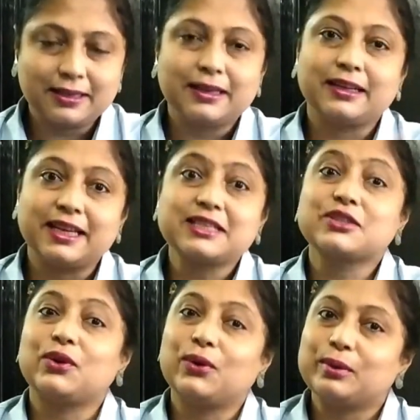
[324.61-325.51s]

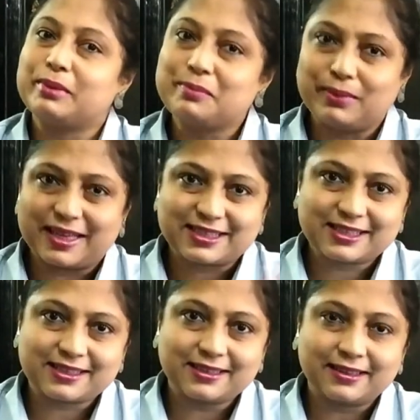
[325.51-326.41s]
Let's all be
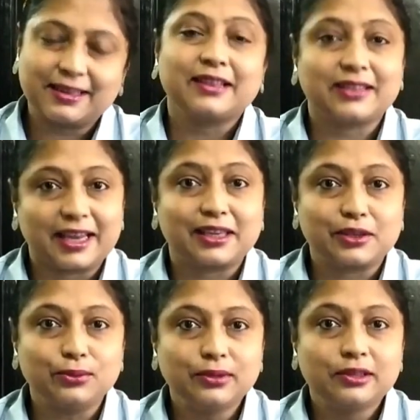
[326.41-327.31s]
blessed. Thank
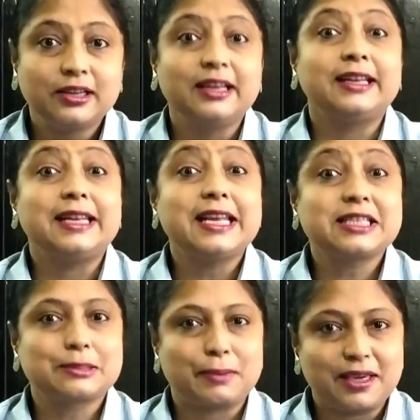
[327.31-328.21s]
you.
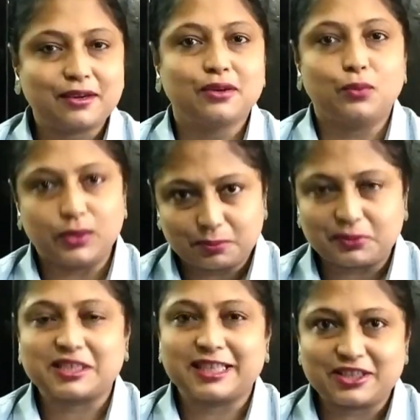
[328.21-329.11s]
Let's speak with
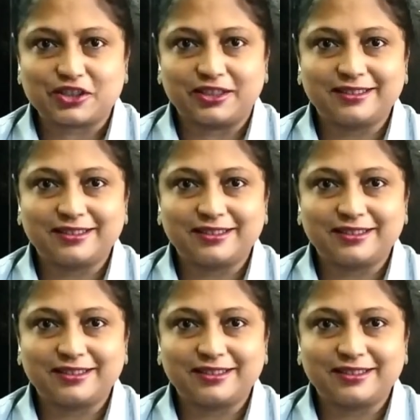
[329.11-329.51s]
precision.